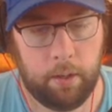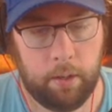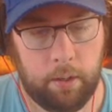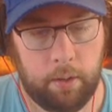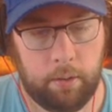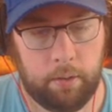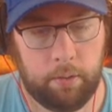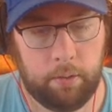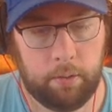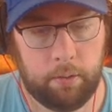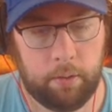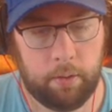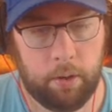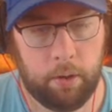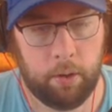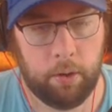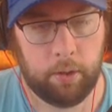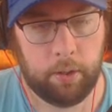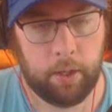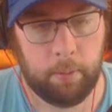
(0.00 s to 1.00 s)
It's
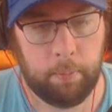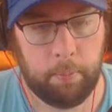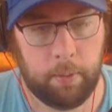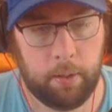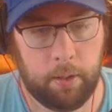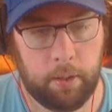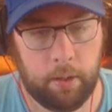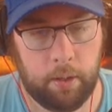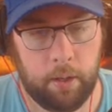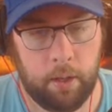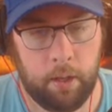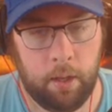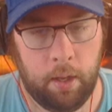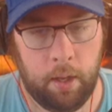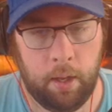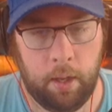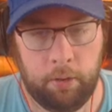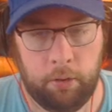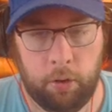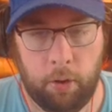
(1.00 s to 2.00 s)
irking me.
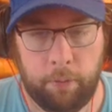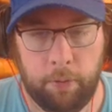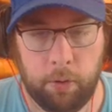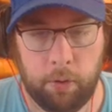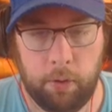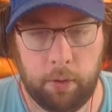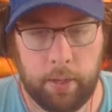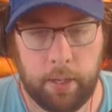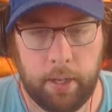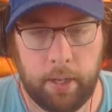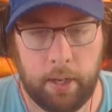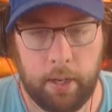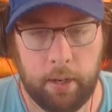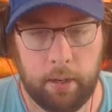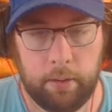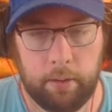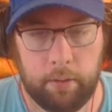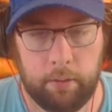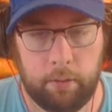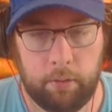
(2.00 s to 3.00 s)
So if you're looking
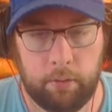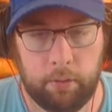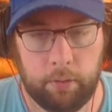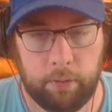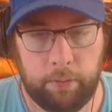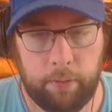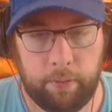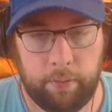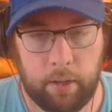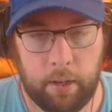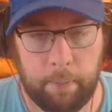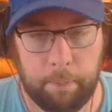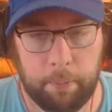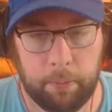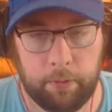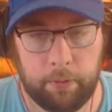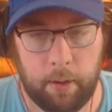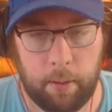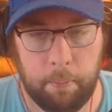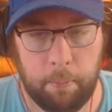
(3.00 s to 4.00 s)
here, this is your
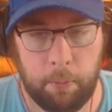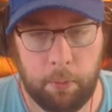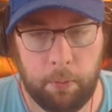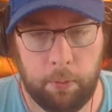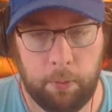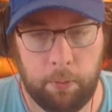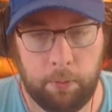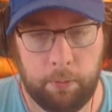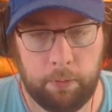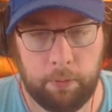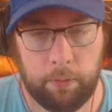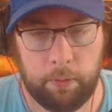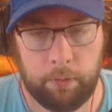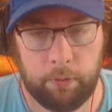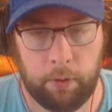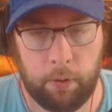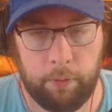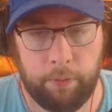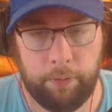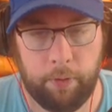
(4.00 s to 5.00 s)
15% move
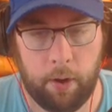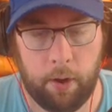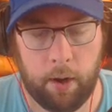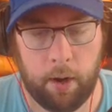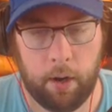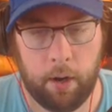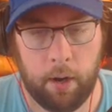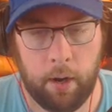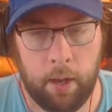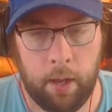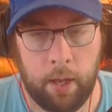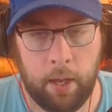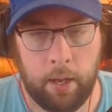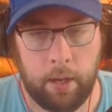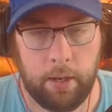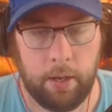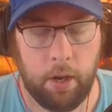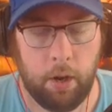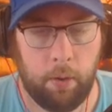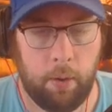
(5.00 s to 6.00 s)
so far.
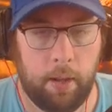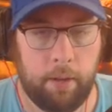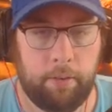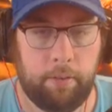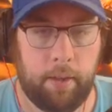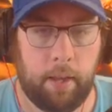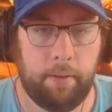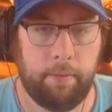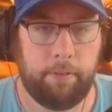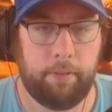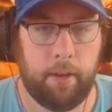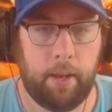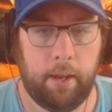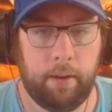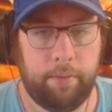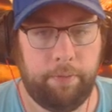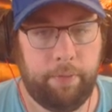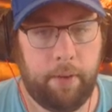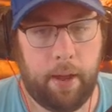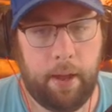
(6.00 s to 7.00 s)
Instead of
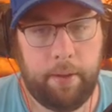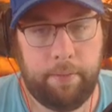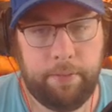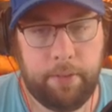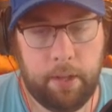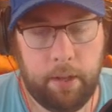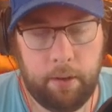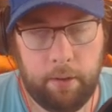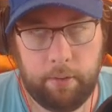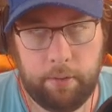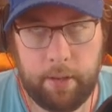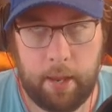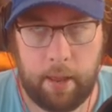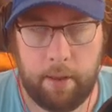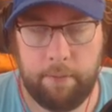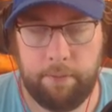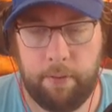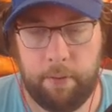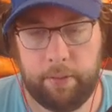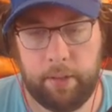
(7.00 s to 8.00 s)
saying 5 or
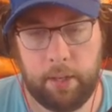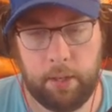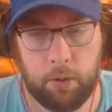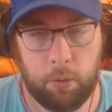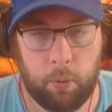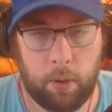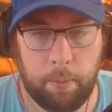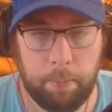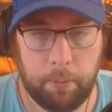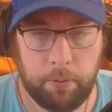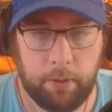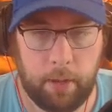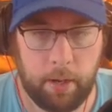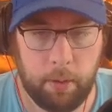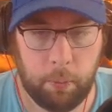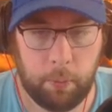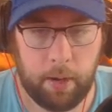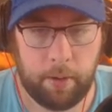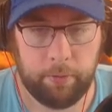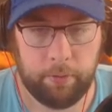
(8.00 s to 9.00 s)
10, 15, 20%
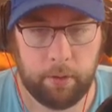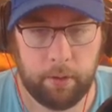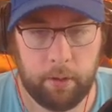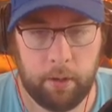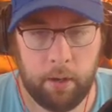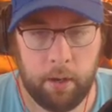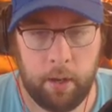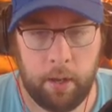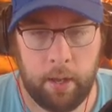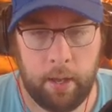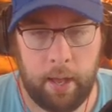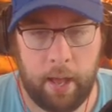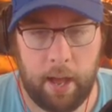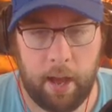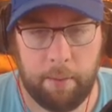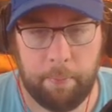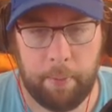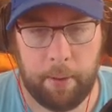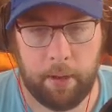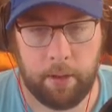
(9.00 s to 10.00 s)
or whatever,
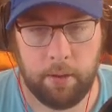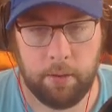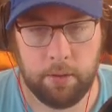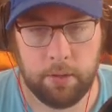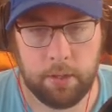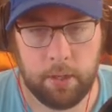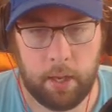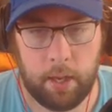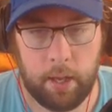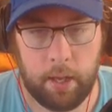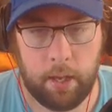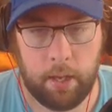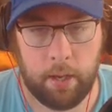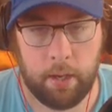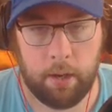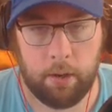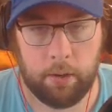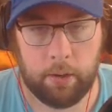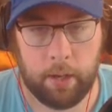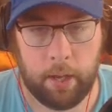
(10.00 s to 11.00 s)
how about you
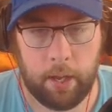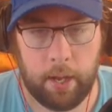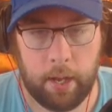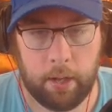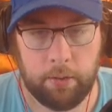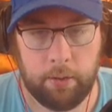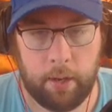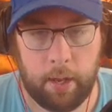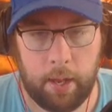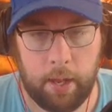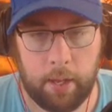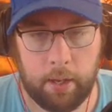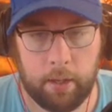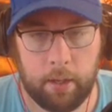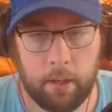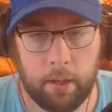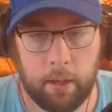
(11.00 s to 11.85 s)
say, okay, I'll take